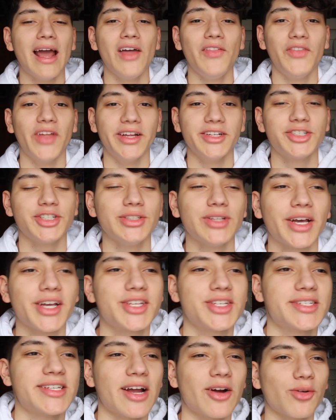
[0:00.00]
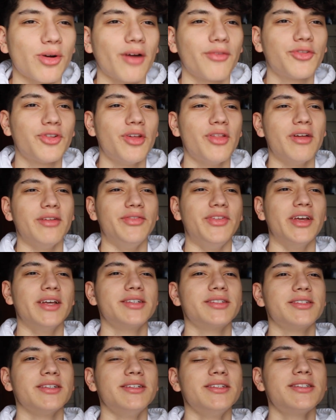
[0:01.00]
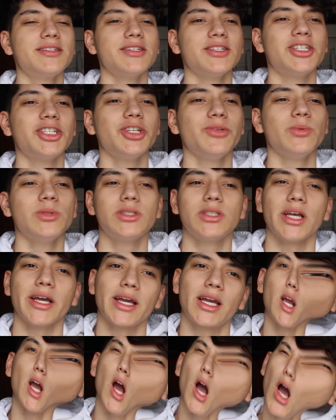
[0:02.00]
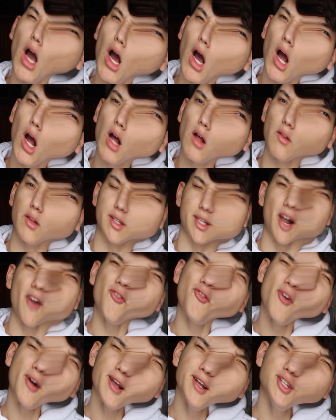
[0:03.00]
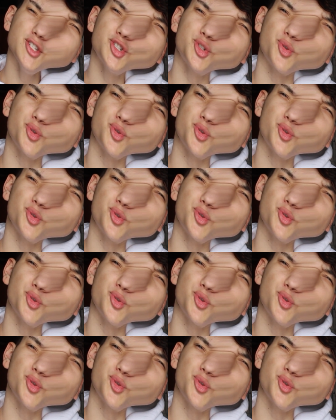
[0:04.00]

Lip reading: And then she like stared off to the distance, and she was like, is that a fucking